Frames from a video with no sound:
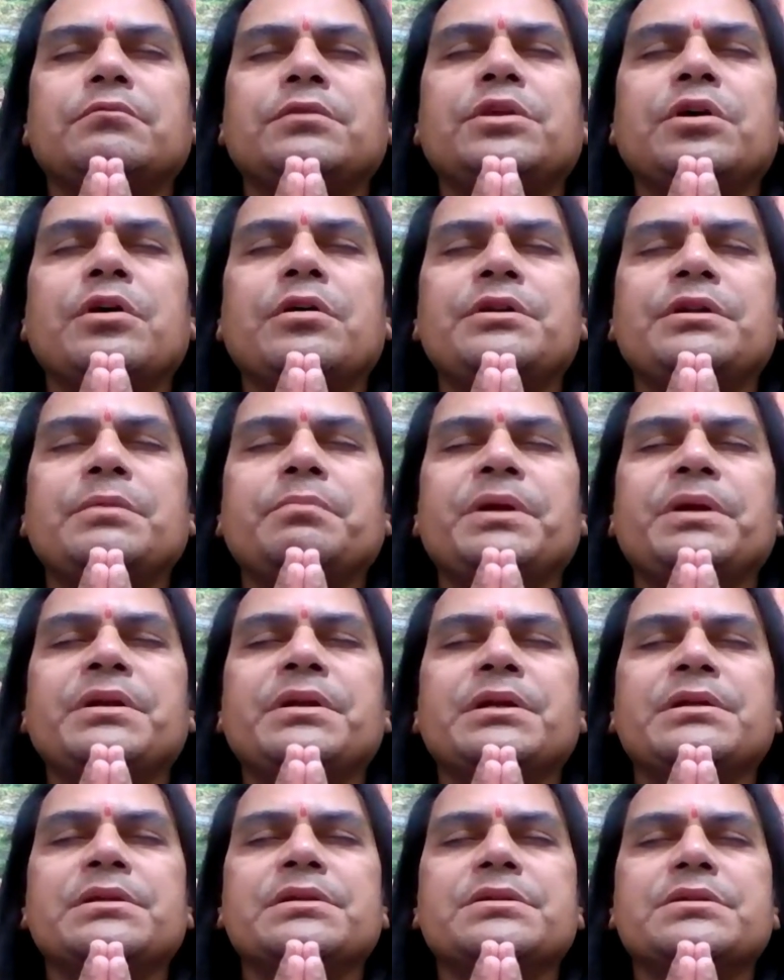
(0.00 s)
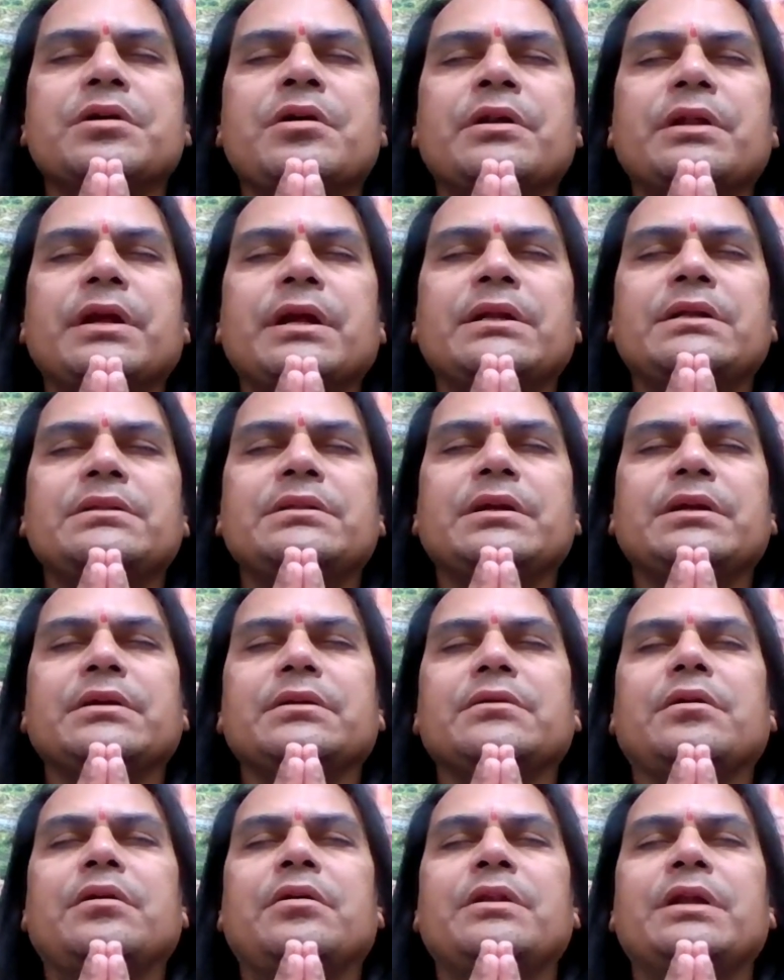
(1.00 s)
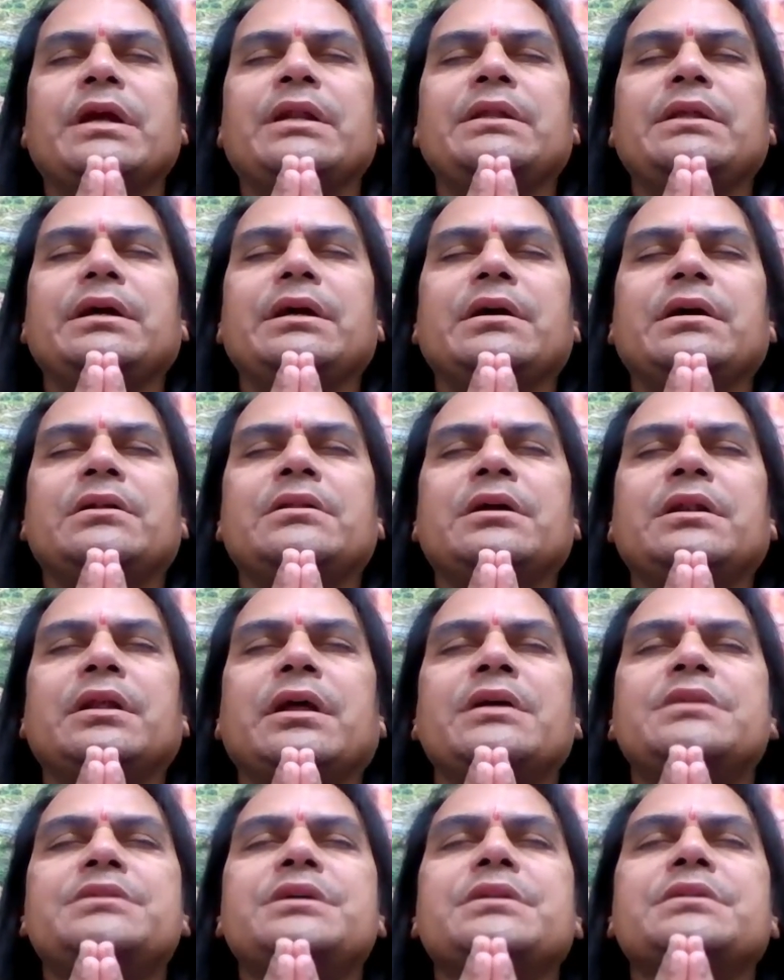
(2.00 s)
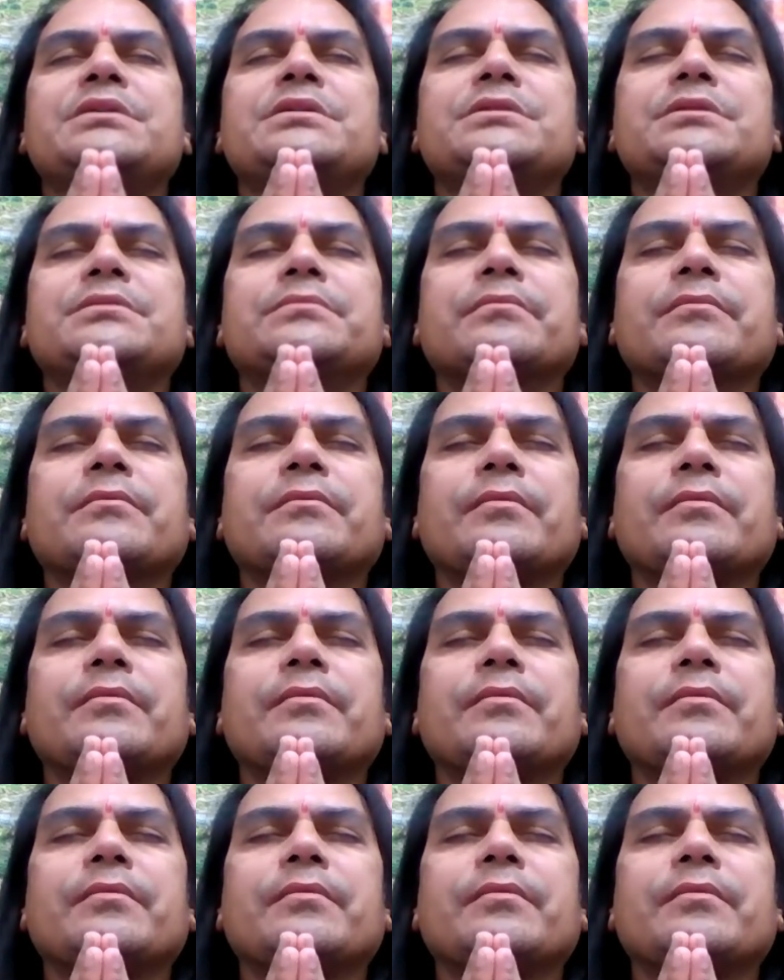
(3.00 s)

without dependence on anything, on any other agent,